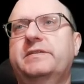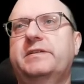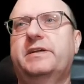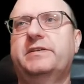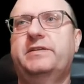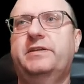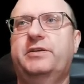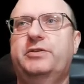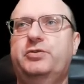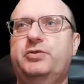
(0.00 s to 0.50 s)

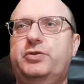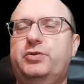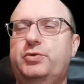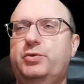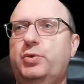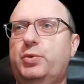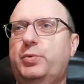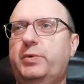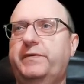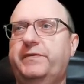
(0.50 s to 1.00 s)
nothing to
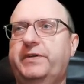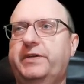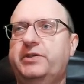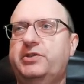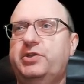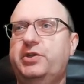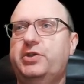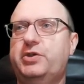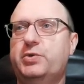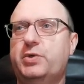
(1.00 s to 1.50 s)
do with
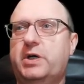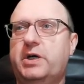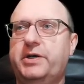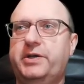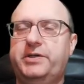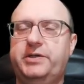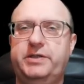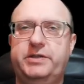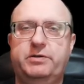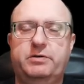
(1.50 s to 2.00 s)

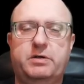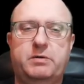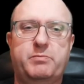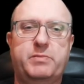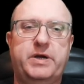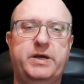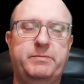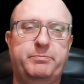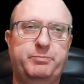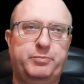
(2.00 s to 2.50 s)
XG2Anki or
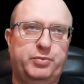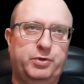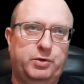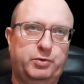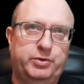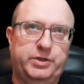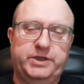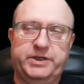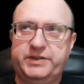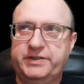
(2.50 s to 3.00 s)
my
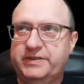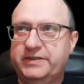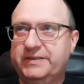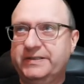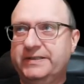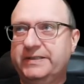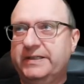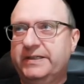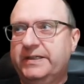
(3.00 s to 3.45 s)
product.